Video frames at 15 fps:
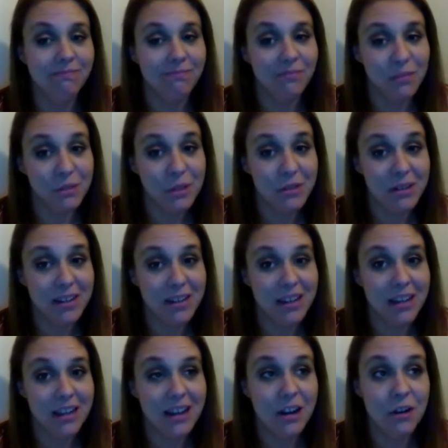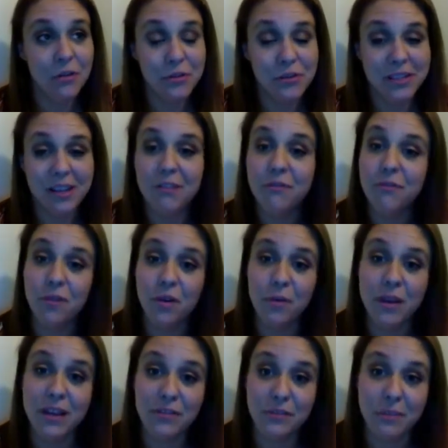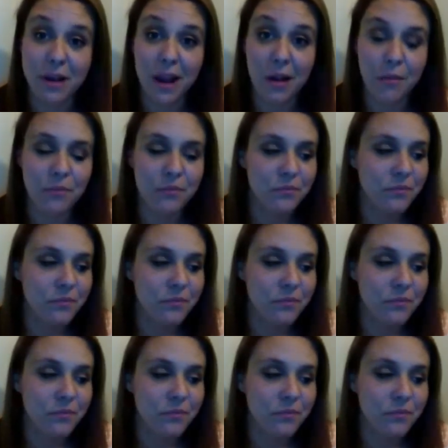we'll be doing an ultrasound 4 weeks from now.